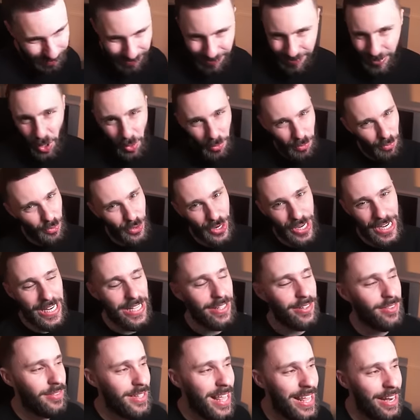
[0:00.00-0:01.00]
Not
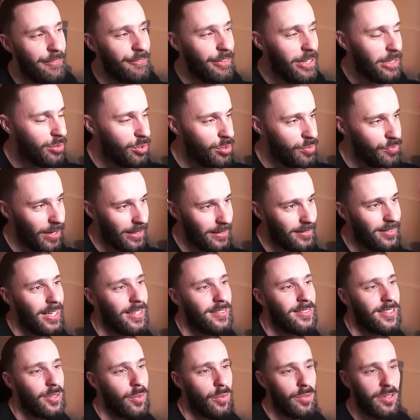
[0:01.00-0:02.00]
really anything too
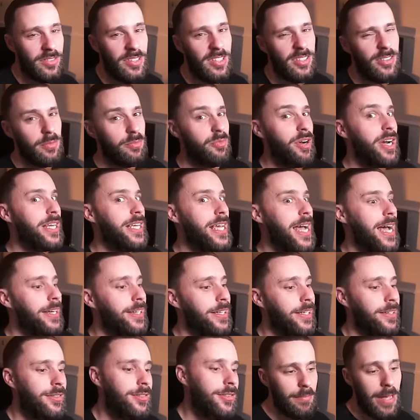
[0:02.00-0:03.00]
fantastic. I want to see some rare
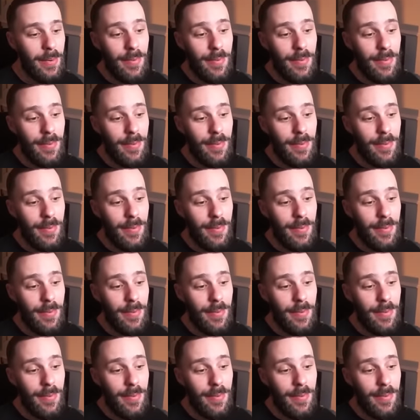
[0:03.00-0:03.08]
candies.